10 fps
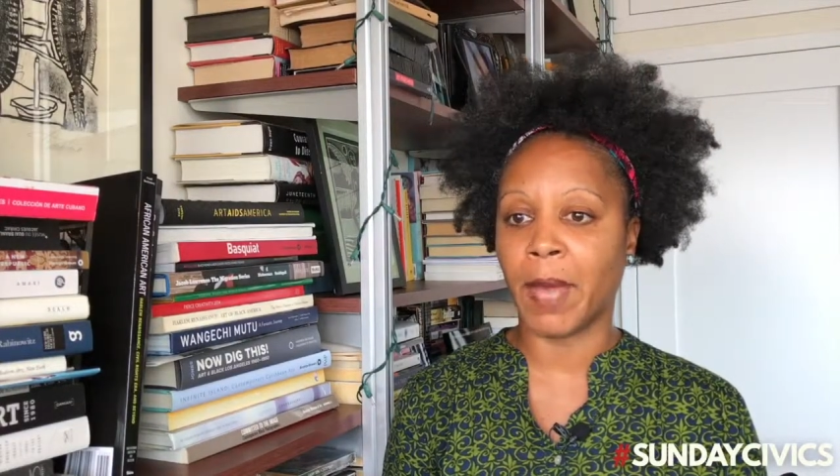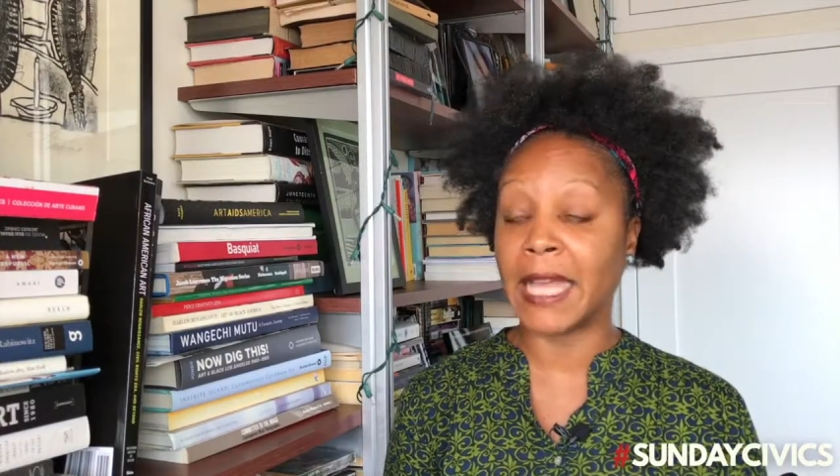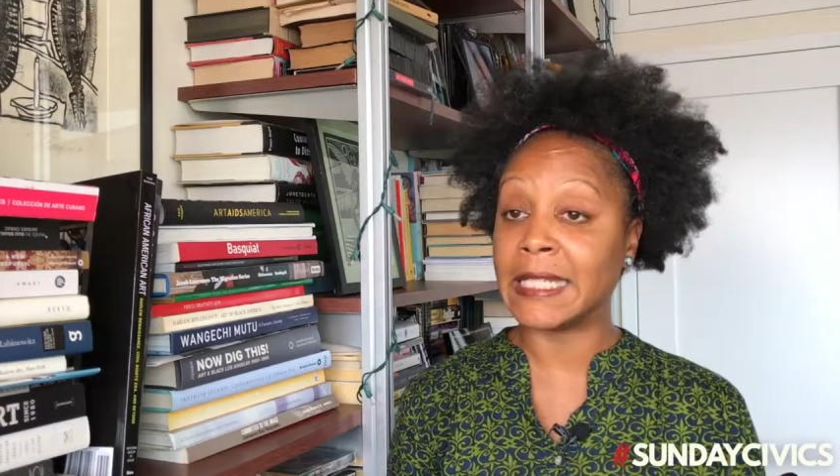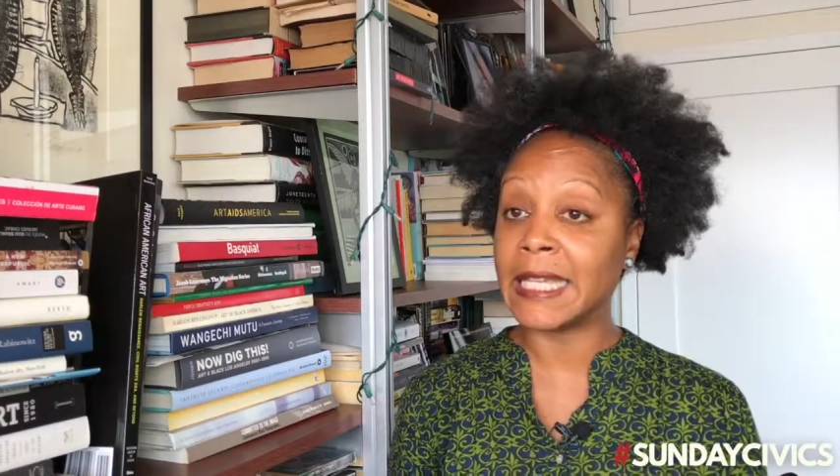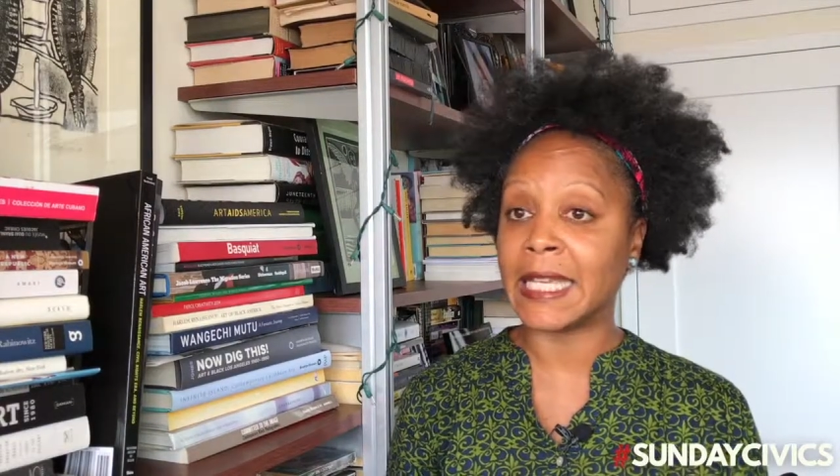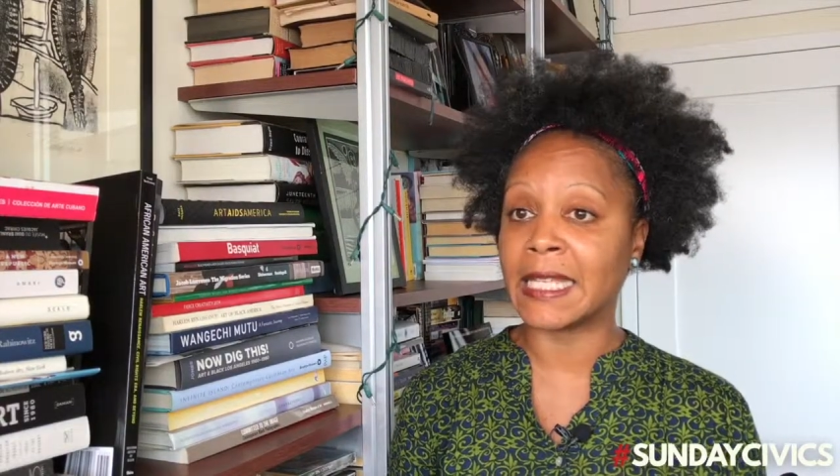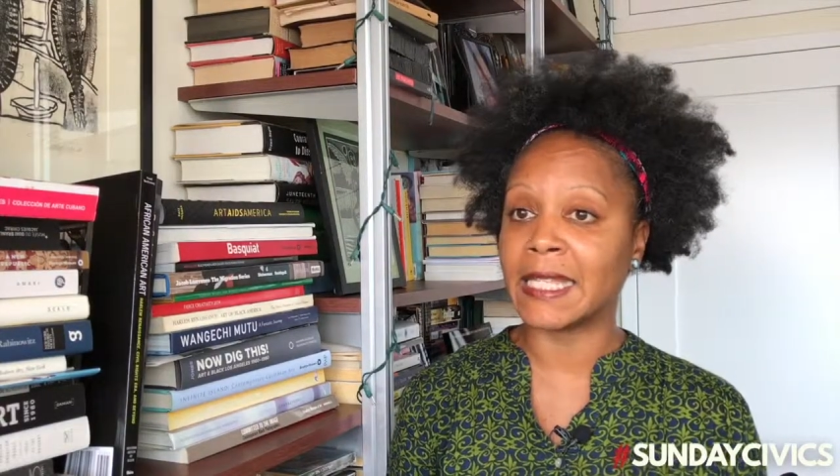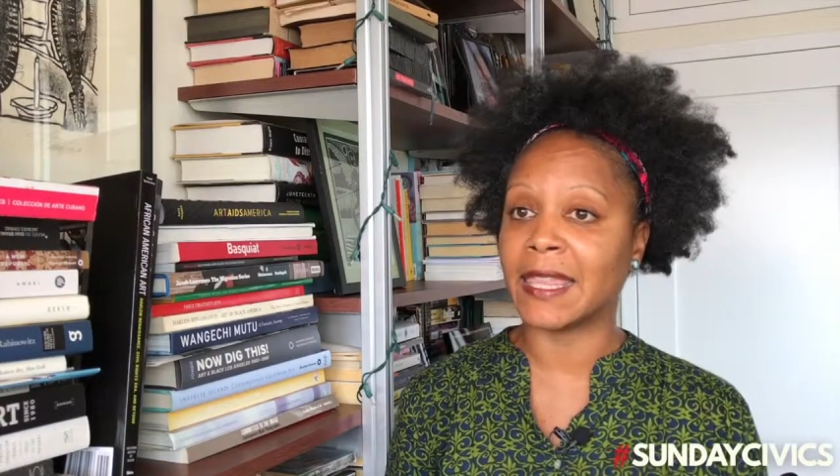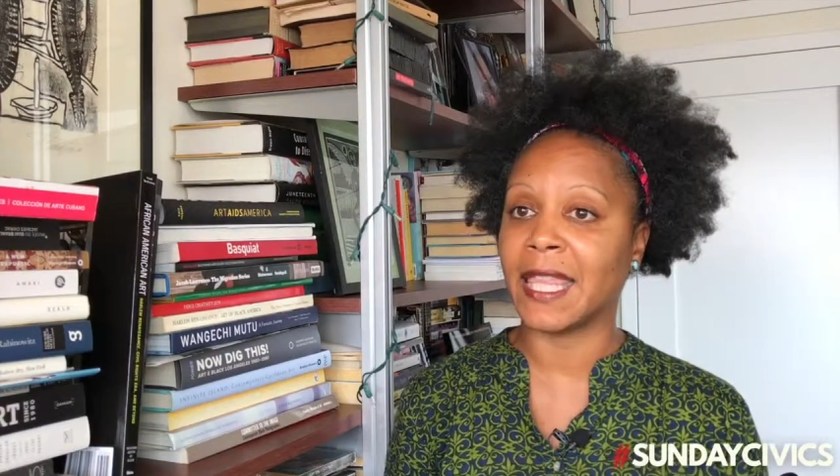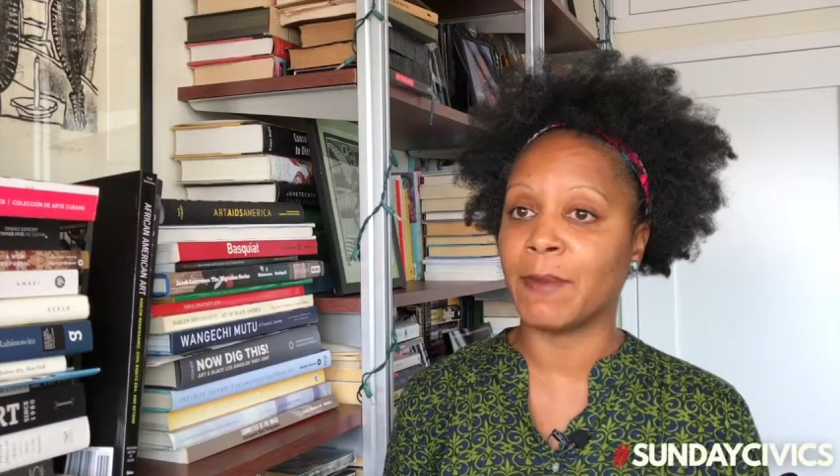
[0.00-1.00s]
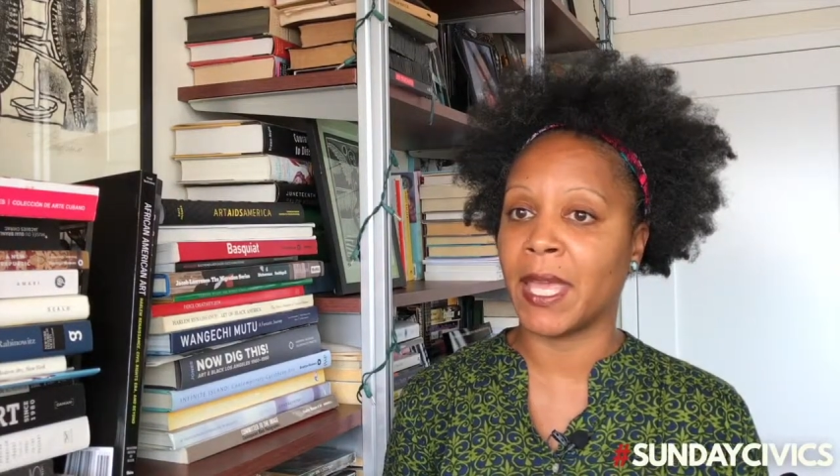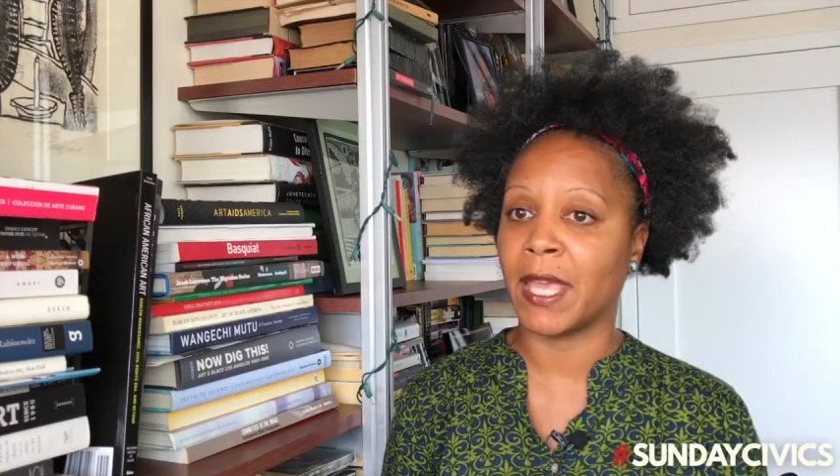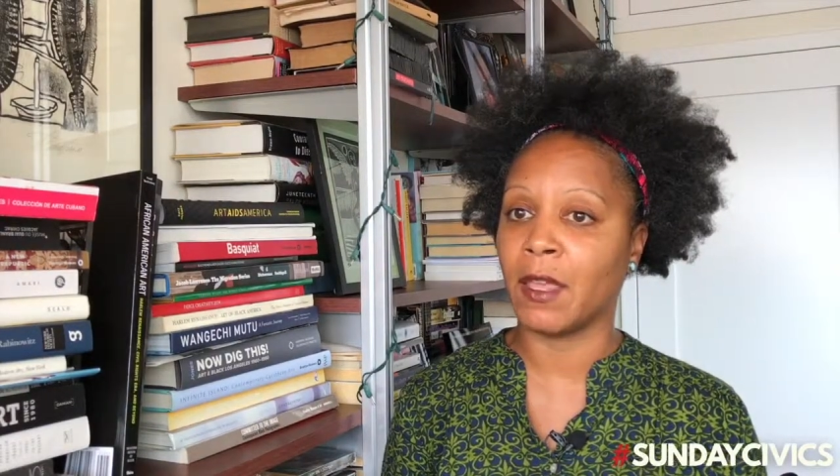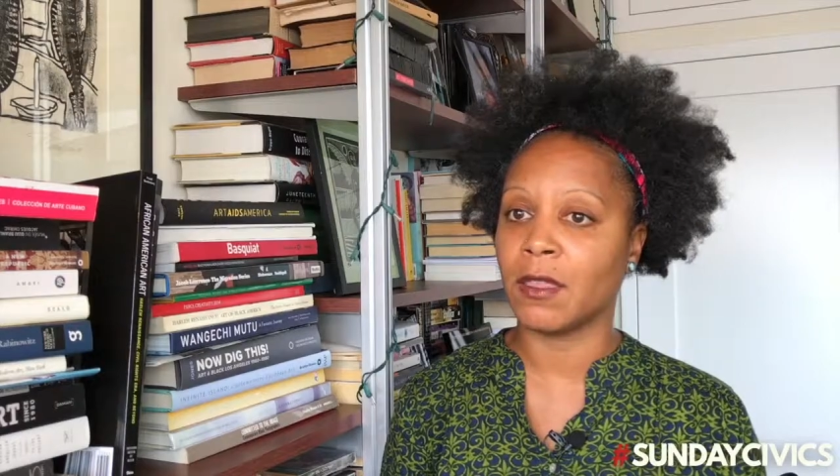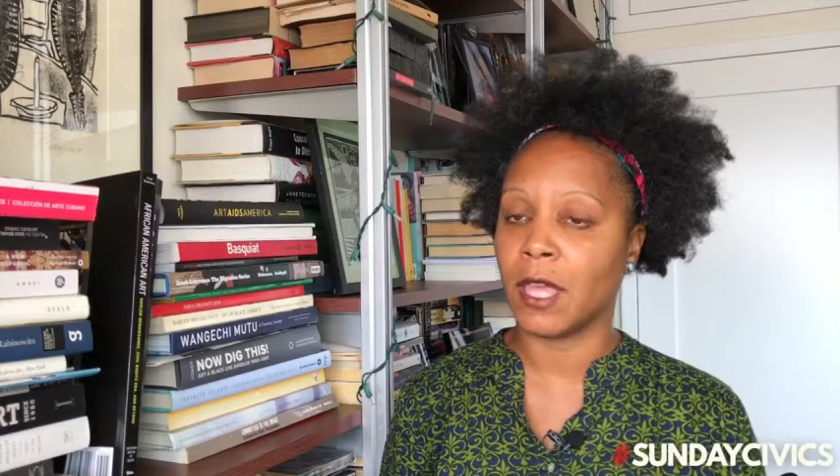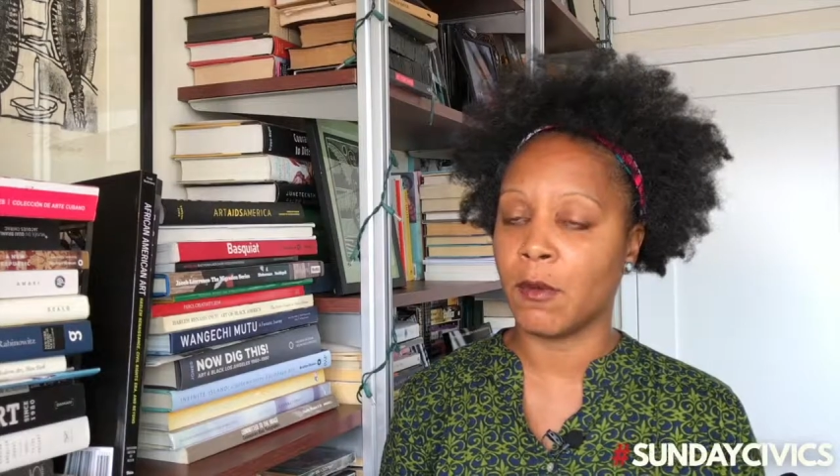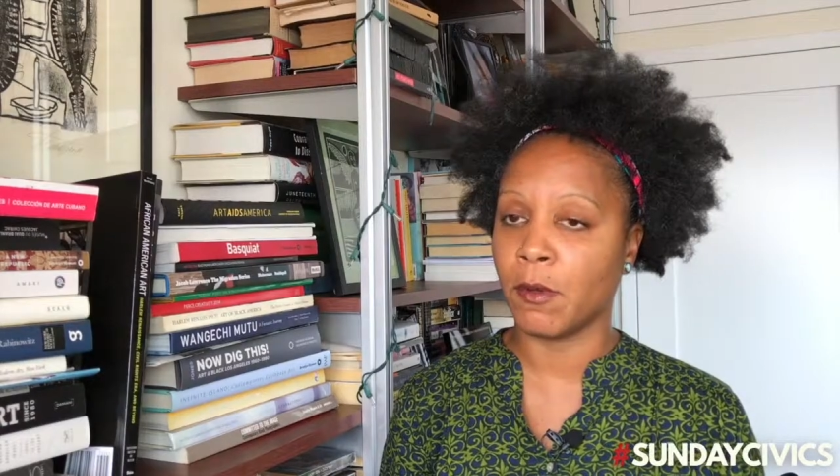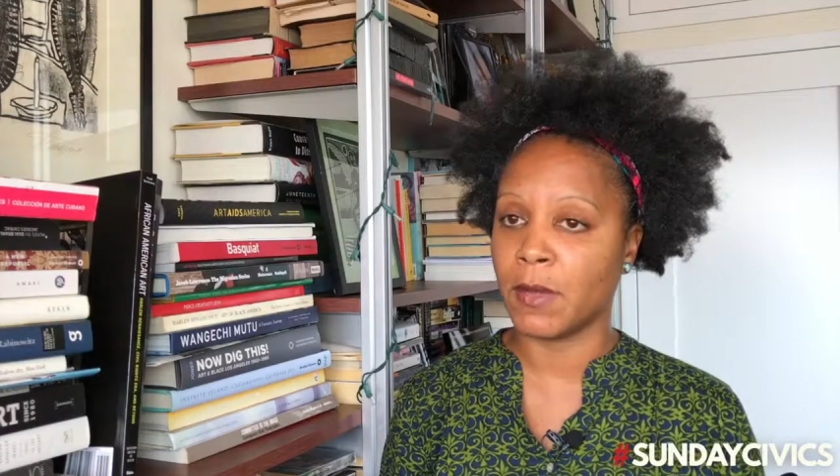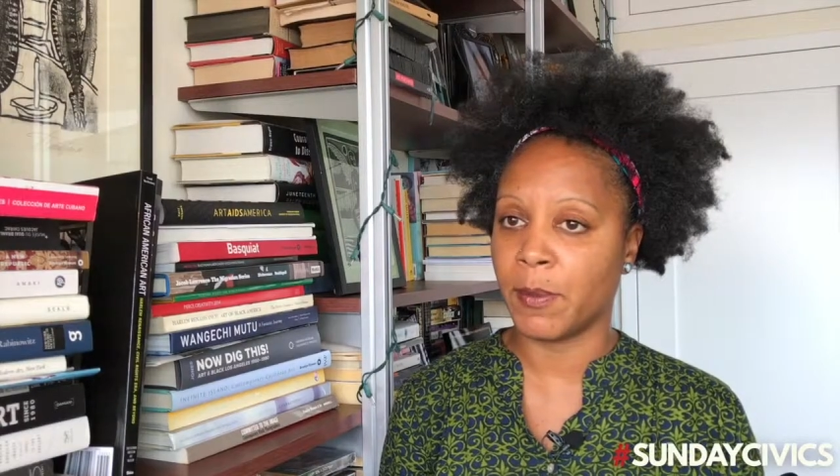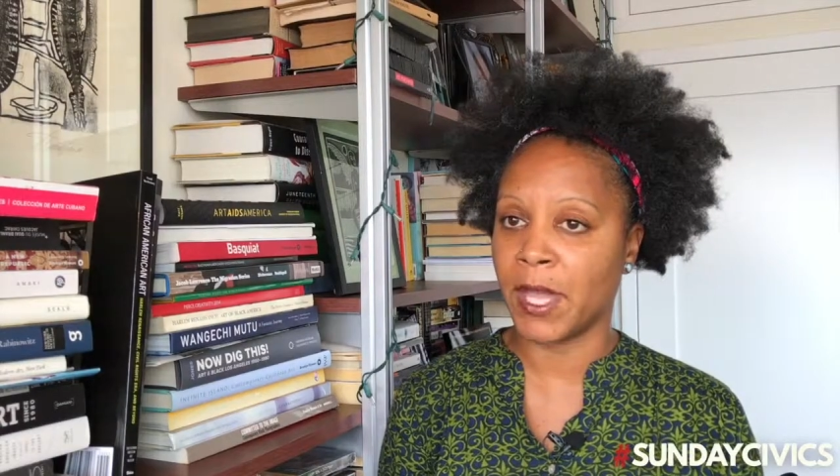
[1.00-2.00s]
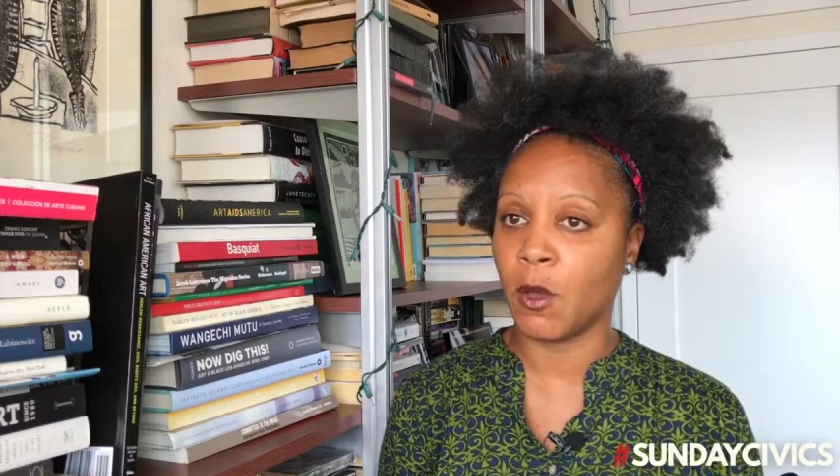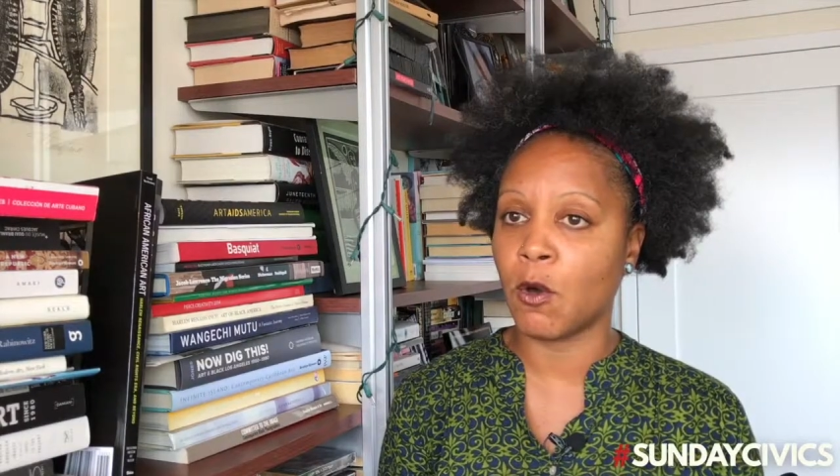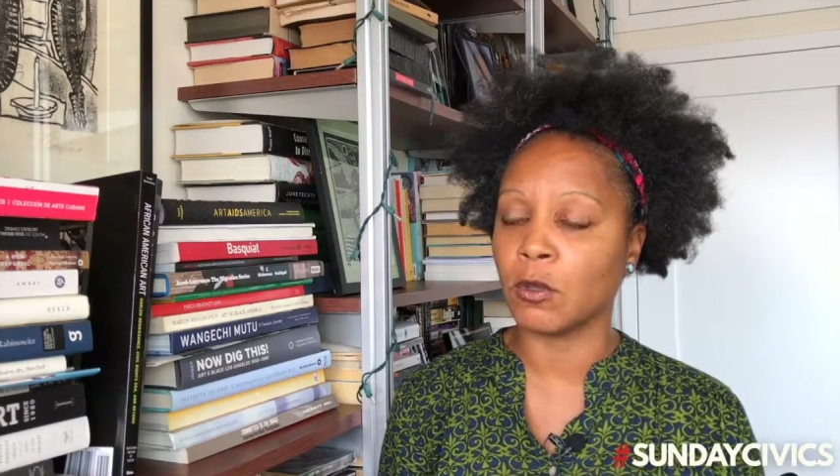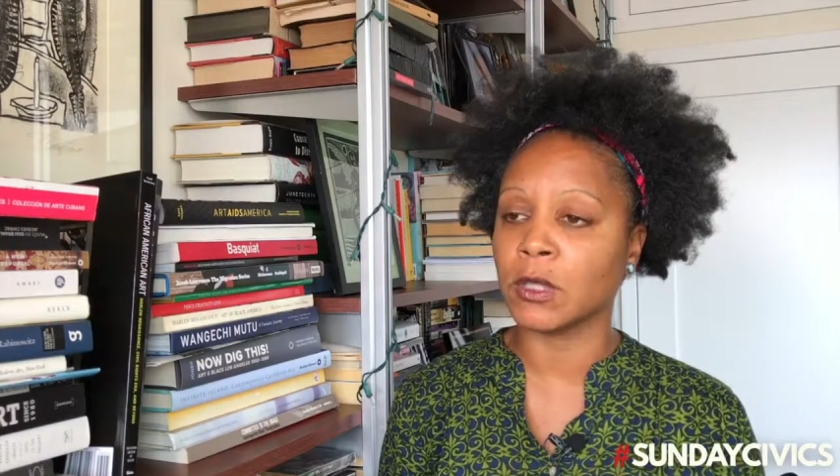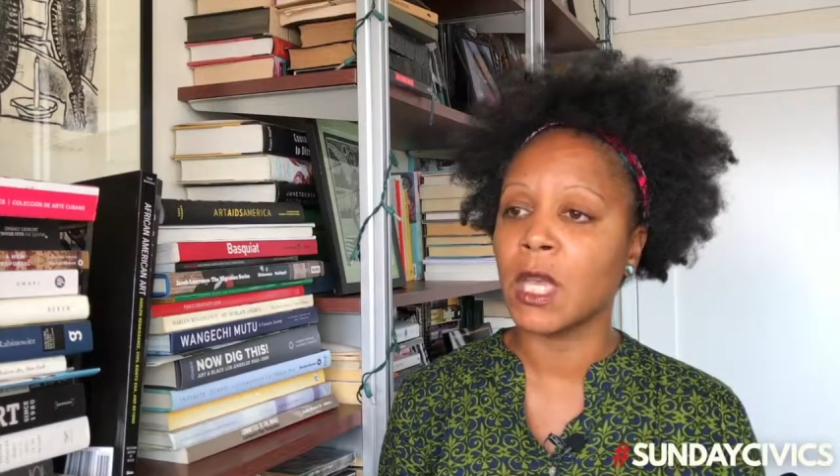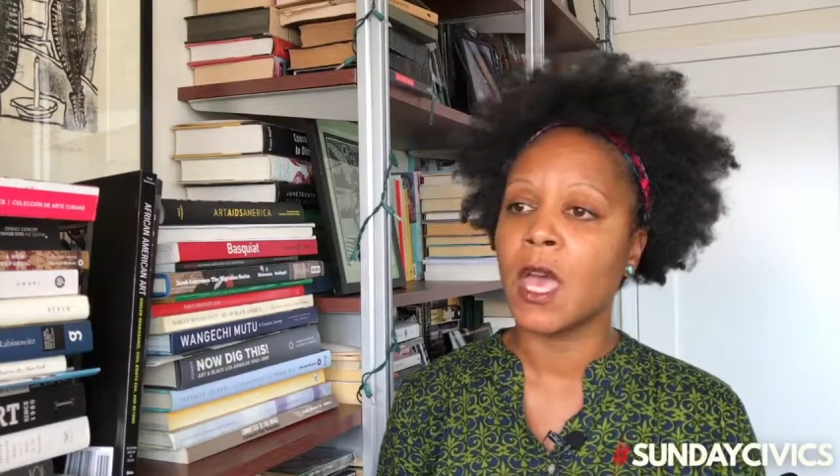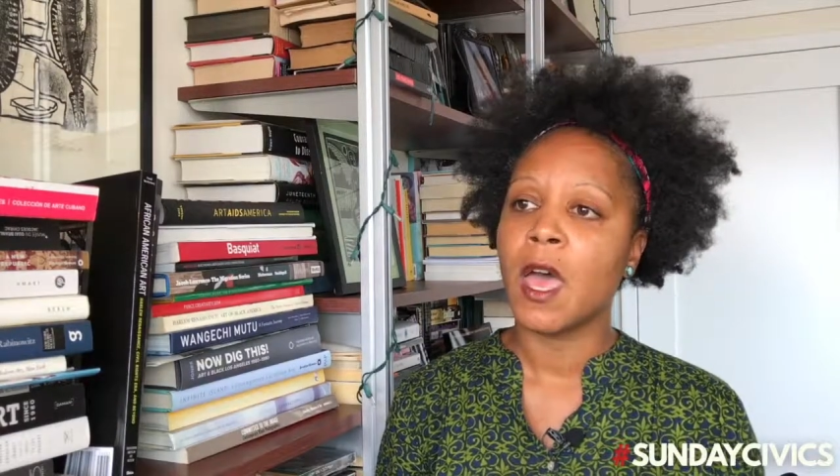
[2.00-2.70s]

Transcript: ideas that they may hold.